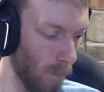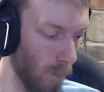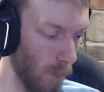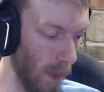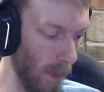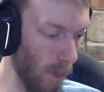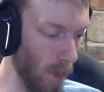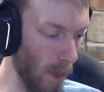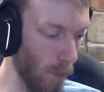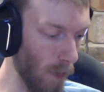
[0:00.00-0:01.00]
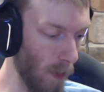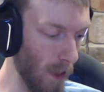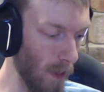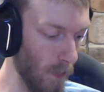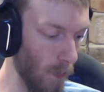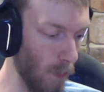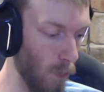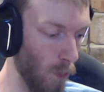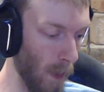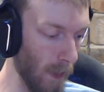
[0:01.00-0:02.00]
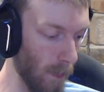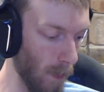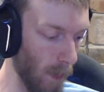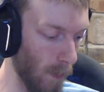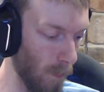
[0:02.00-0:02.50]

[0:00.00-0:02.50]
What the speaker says: play the Darkrai, but that doesn't do anything.